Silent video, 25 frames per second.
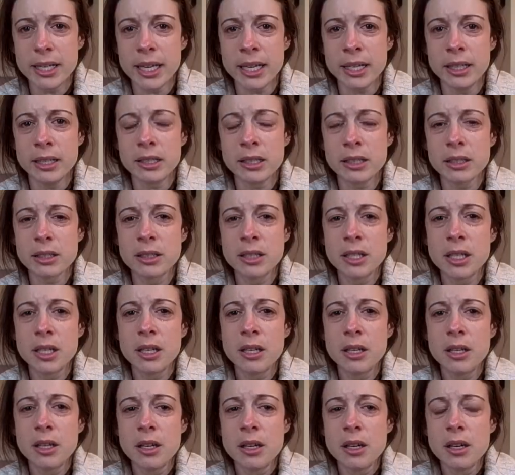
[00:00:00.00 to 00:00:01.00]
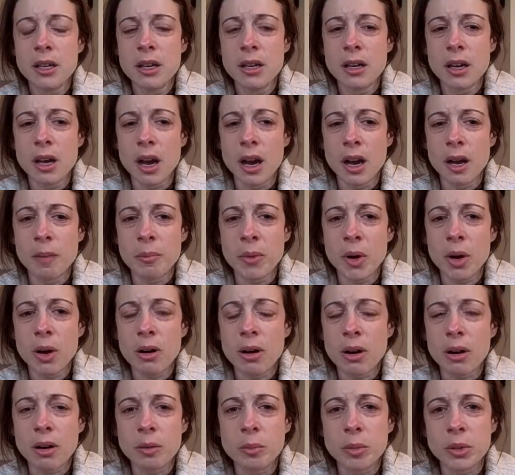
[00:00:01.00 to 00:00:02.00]
and
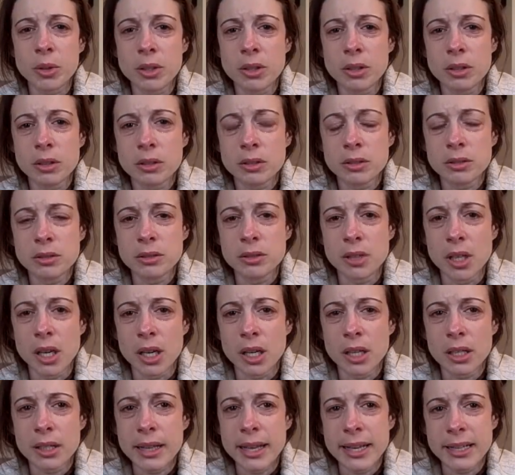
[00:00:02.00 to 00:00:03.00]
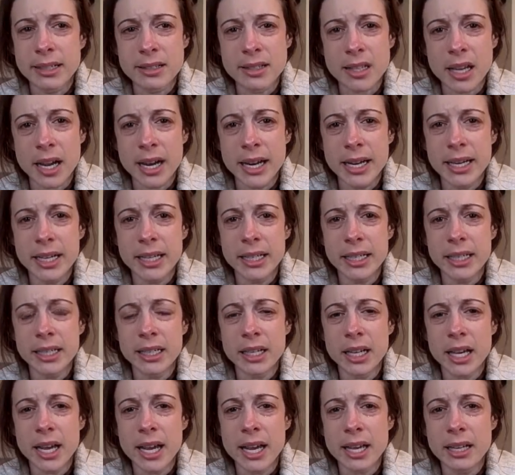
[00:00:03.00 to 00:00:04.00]
horrible
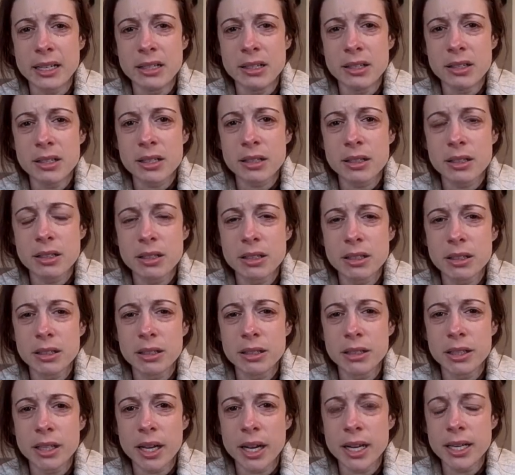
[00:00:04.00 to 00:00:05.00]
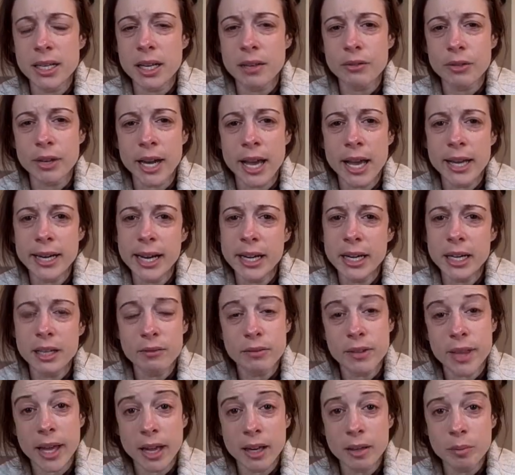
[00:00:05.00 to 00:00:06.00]
anxiety, and I never had any
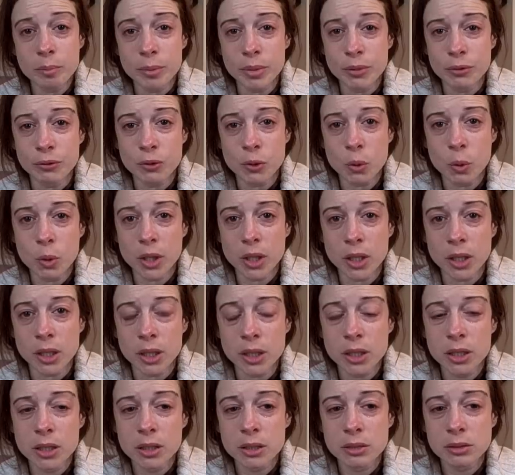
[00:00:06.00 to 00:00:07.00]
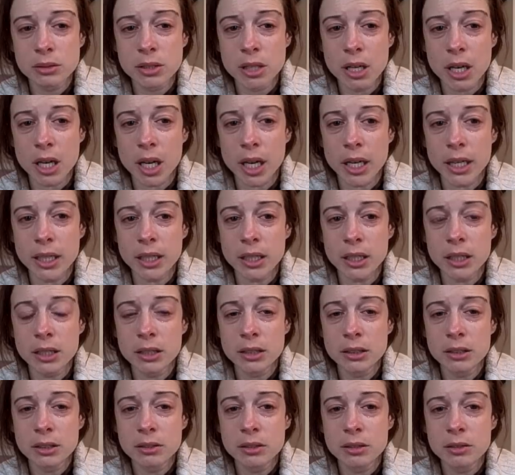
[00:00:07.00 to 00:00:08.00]
of that before I
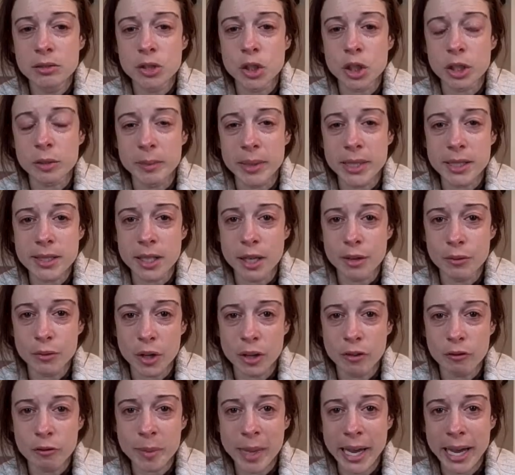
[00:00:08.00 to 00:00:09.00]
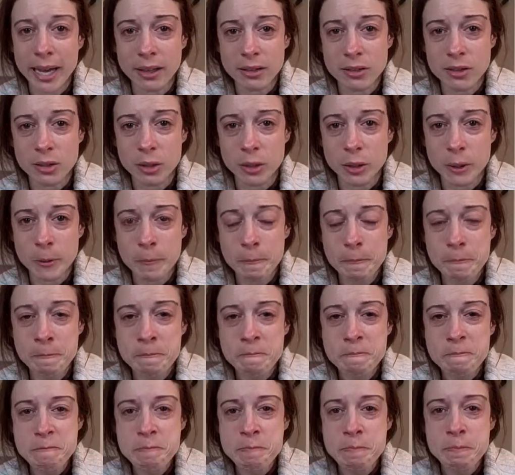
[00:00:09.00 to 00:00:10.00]
took myself off Paxil.
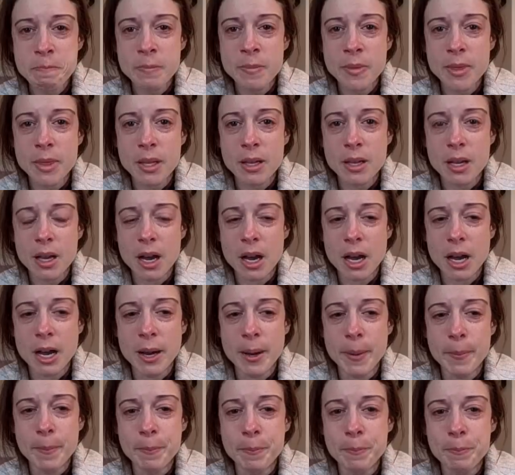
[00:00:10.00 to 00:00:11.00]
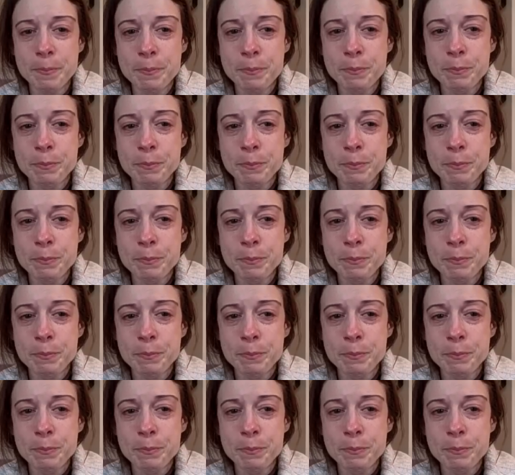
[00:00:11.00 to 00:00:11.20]
Um,